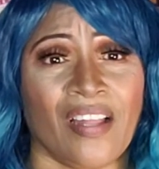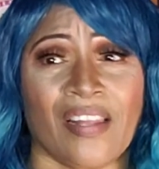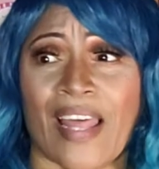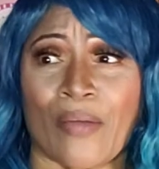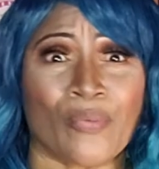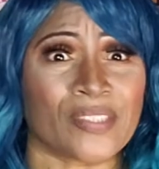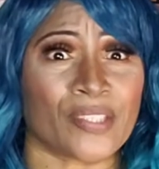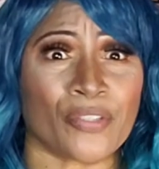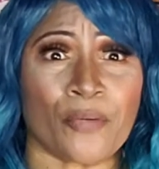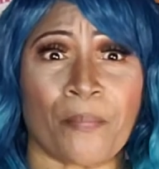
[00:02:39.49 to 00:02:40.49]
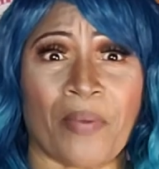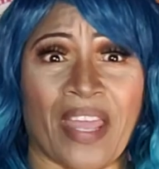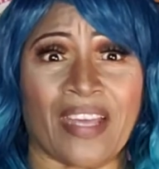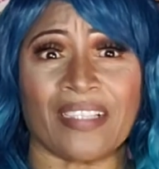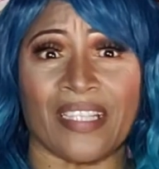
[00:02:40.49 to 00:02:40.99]
Like, was there a
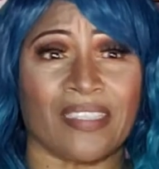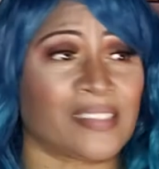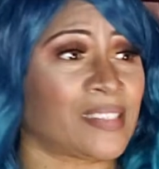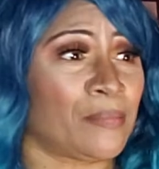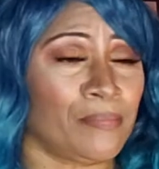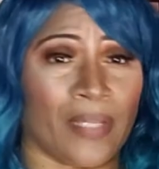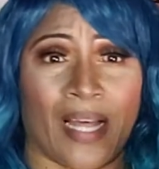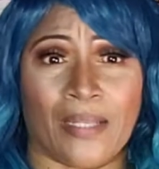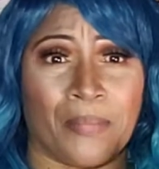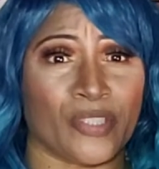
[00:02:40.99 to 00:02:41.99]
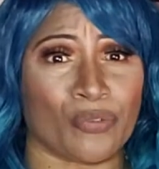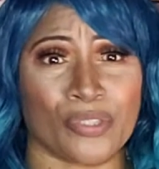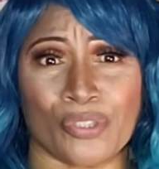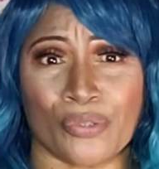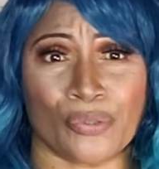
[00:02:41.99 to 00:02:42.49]
band in some elementary
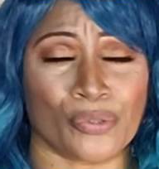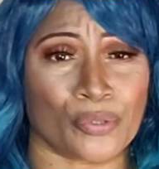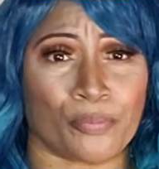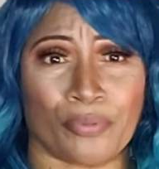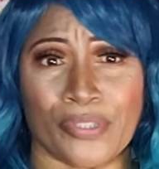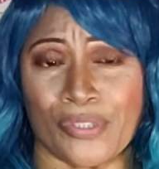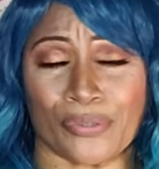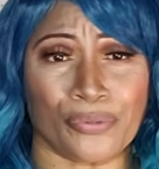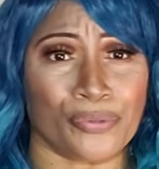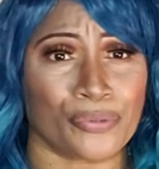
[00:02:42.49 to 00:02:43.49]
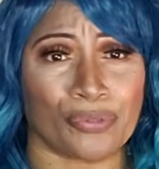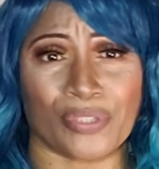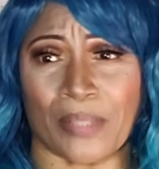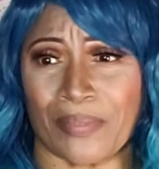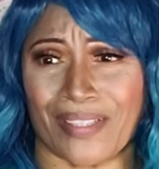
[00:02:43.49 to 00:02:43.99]
schools or preschools or
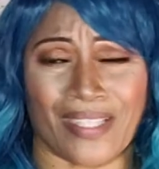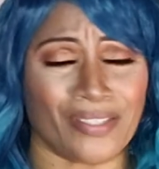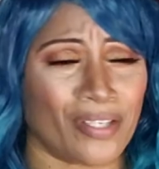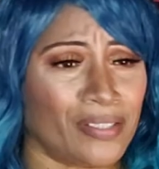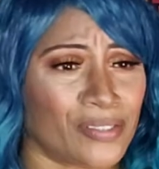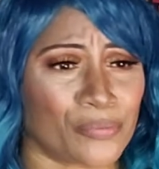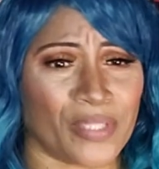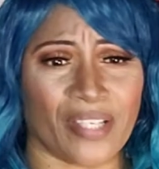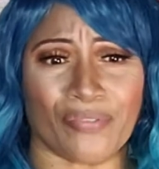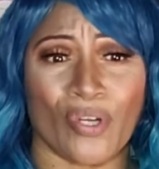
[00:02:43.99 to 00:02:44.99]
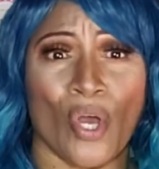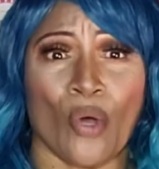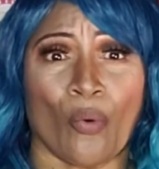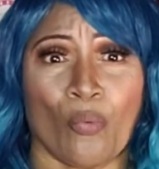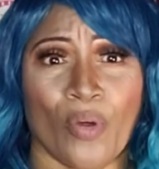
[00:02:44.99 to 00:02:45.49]
something, kindergartens or whatever,
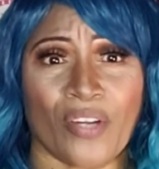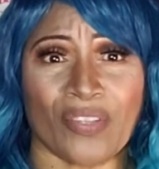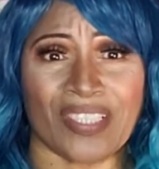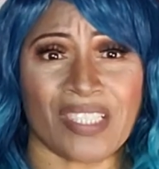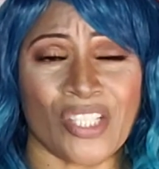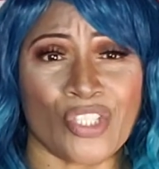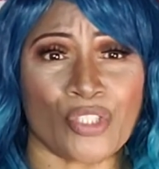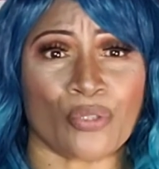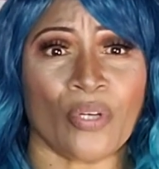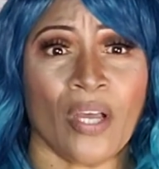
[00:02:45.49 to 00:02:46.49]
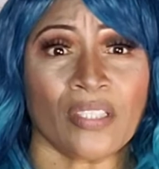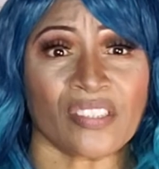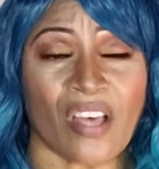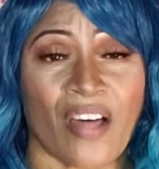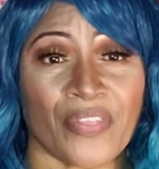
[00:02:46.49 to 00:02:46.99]
where the teacher
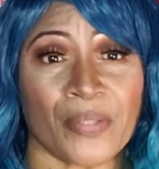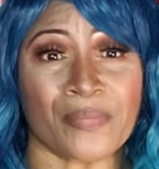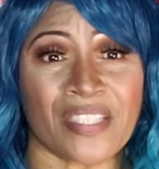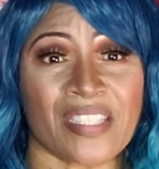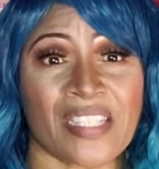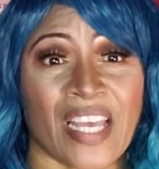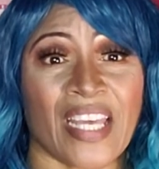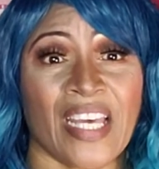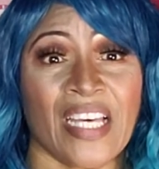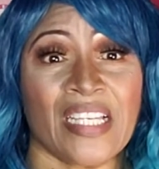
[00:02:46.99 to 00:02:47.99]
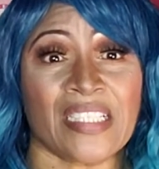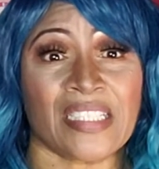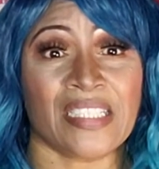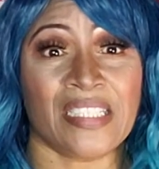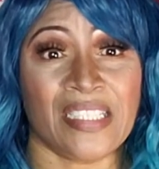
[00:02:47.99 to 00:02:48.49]
taught them to say
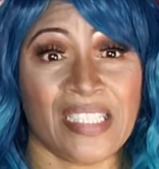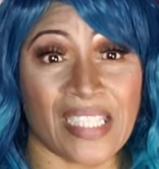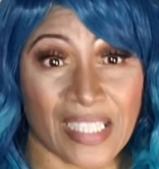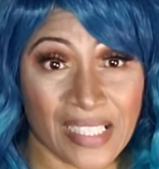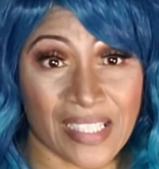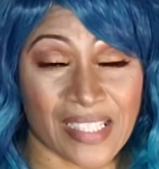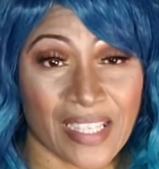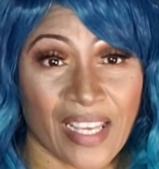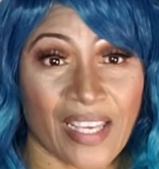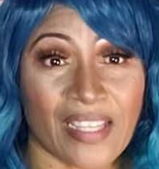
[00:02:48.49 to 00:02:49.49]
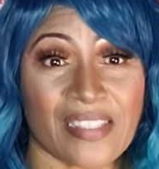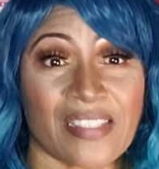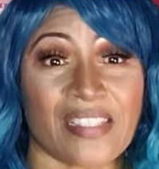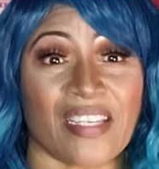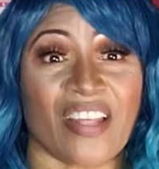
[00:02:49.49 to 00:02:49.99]
dis
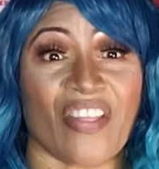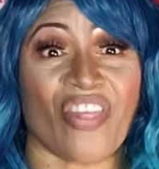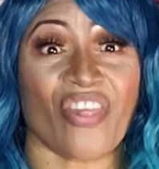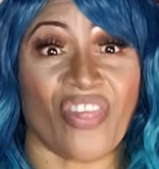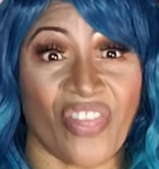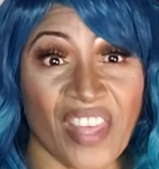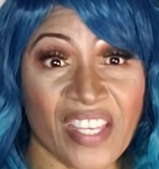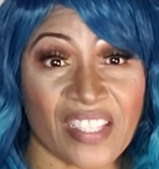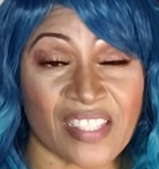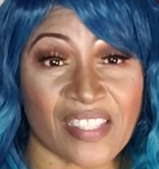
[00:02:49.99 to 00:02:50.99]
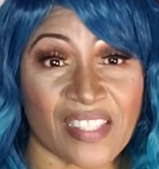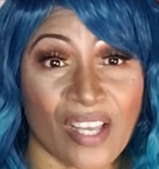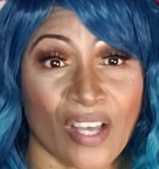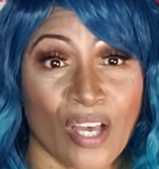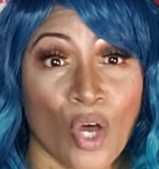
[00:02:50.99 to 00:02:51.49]
instead of this,
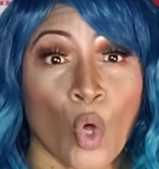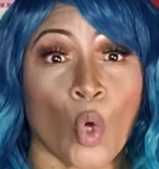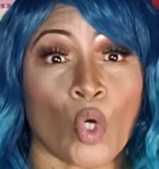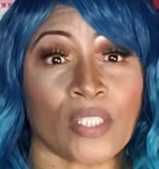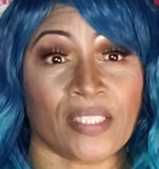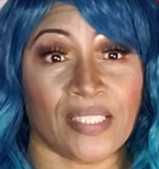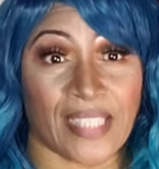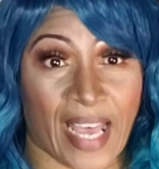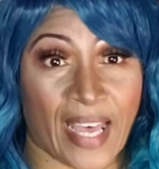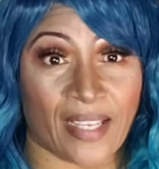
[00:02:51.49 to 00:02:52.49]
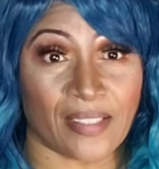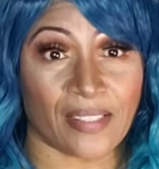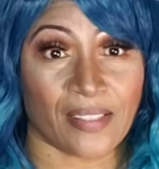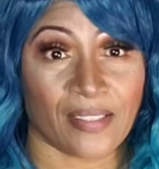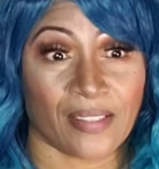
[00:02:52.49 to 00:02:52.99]
or dat